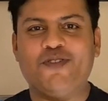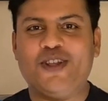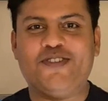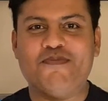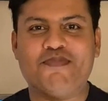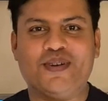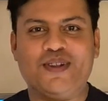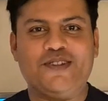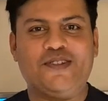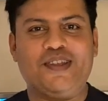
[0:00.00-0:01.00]
very simple.
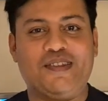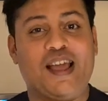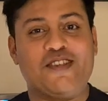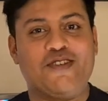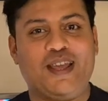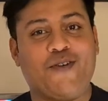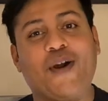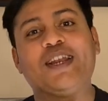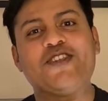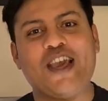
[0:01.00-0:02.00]
It's, it's actually
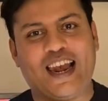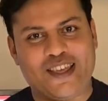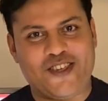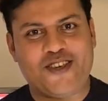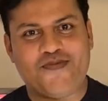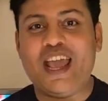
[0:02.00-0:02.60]
quite a challenge.